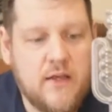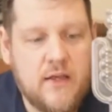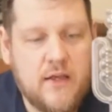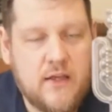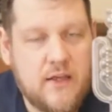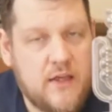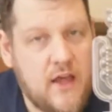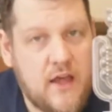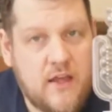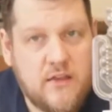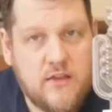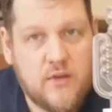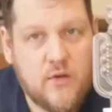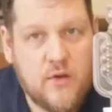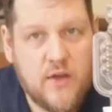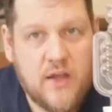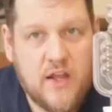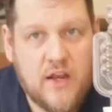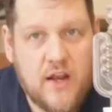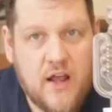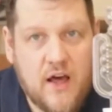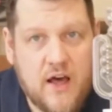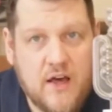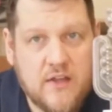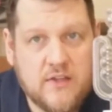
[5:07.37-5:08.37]
Yes, you
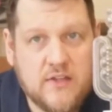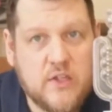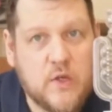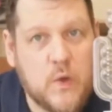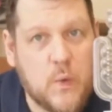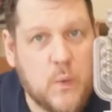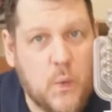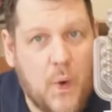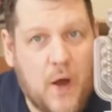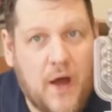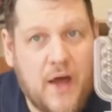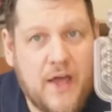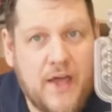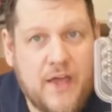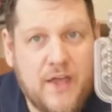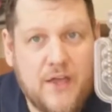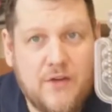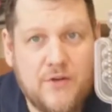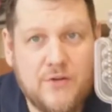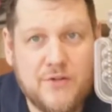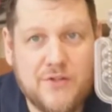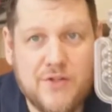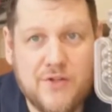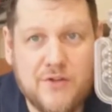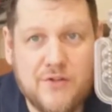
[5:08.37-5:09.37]
can ask why
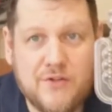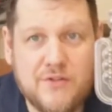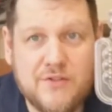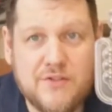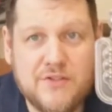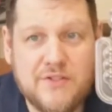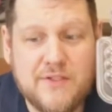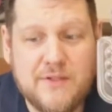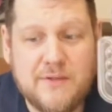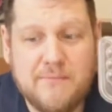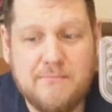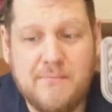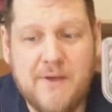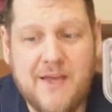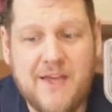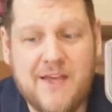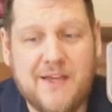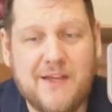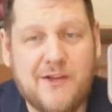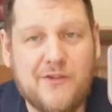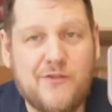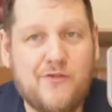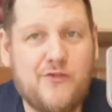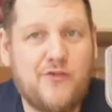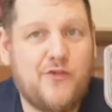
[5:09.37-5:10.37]
you don't make
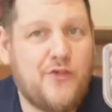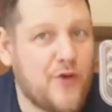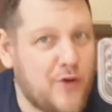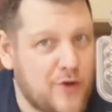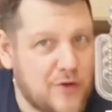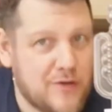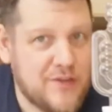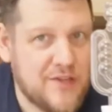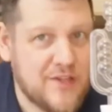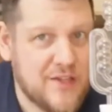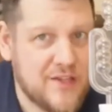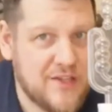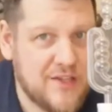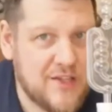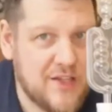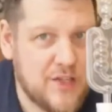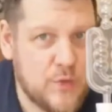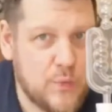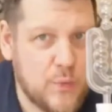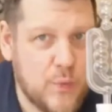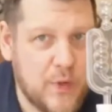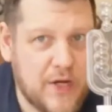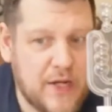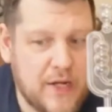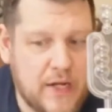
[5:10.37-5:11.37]
it first in this
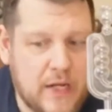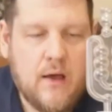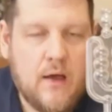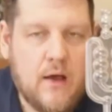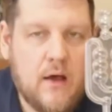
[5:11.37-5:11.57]
one,